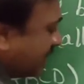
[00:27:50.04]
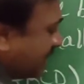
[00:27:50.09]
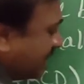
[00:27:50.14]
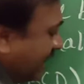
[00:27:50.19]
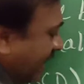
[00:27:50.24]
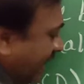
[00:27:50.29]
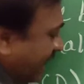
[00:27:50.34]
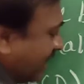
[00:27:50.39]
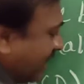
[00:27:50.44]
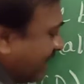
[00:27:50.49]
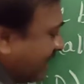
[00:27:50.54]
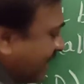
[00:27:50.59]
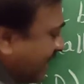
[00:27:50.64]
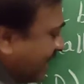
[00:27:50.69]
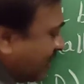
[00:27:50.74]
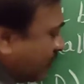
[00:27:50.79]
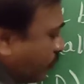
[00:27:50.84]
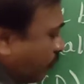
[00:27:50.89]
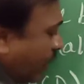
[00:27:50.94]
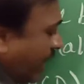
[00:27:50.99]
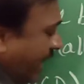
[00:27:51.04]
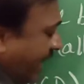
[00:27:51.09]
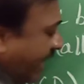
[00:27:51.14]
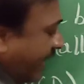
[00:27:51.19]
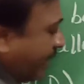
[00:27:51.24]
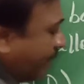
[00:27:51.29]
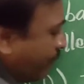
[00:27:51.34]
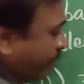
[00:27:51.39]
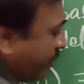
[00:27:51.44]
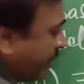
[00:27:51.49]
Let this as
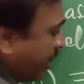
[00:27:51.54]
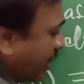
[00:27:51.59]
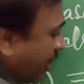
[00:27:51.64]
one.